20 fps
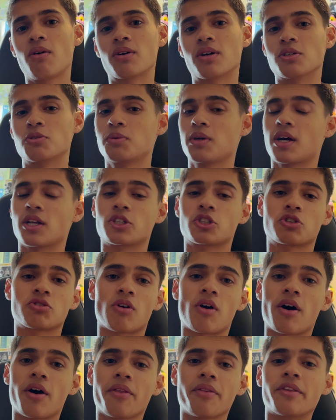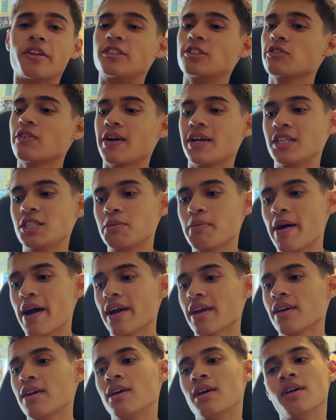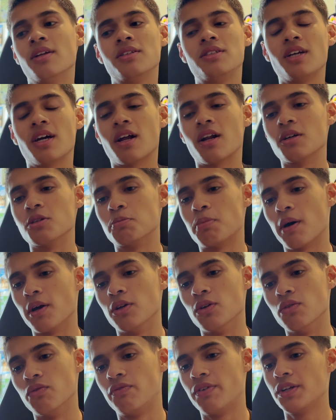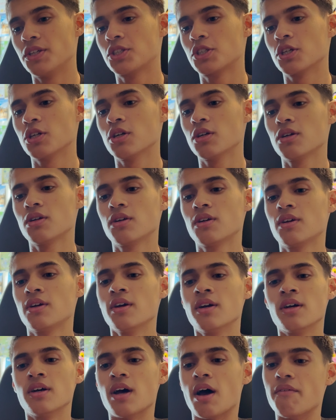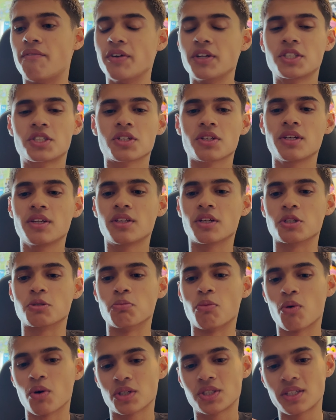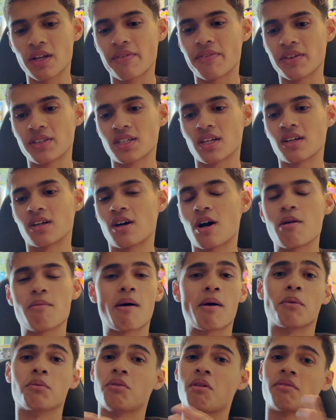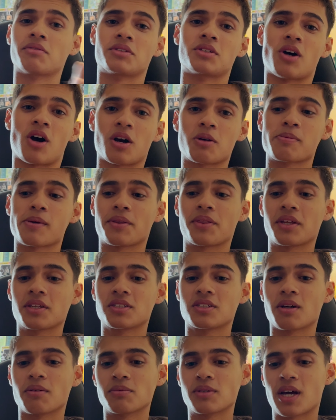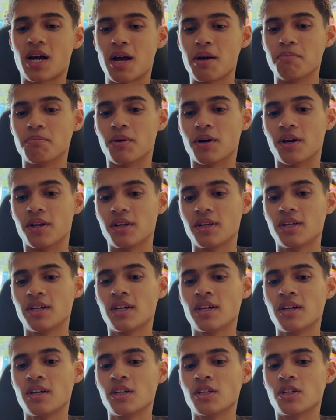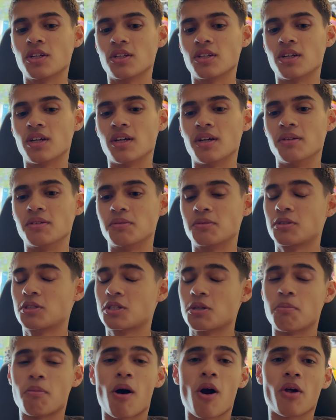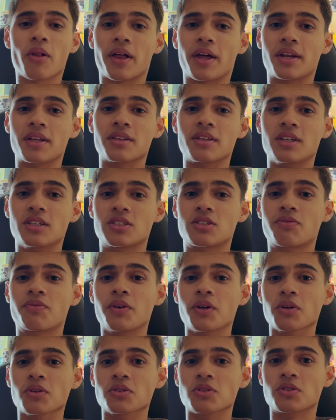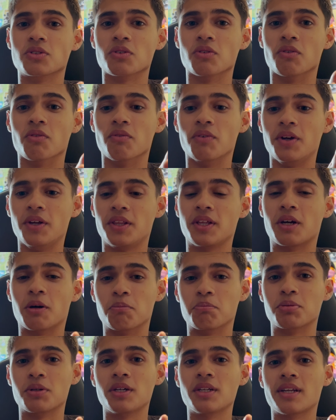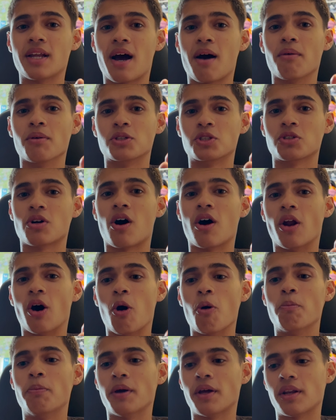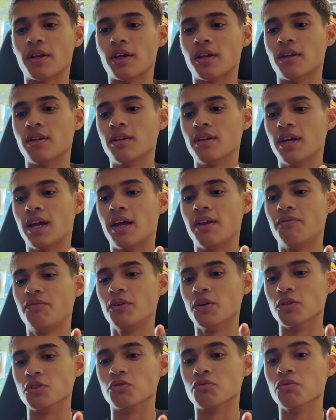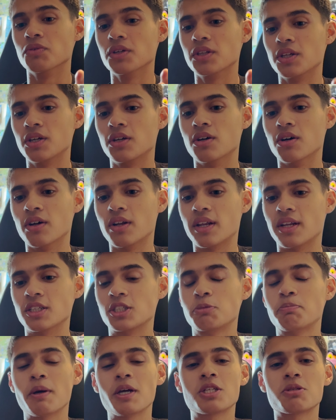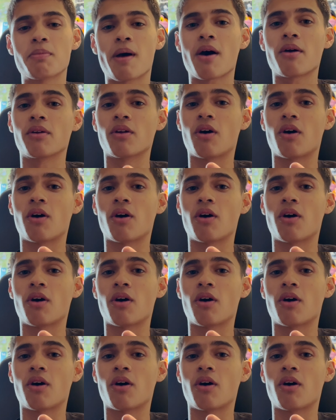because we got Tron, the train's back, Gianna's Bayou Adventure. Eventually, there's more stuff that's going to come. I would love to talk about that sometime, but Tomorrowland at least feels really complete now with Tron opened, and it feels really good. And Space Mountain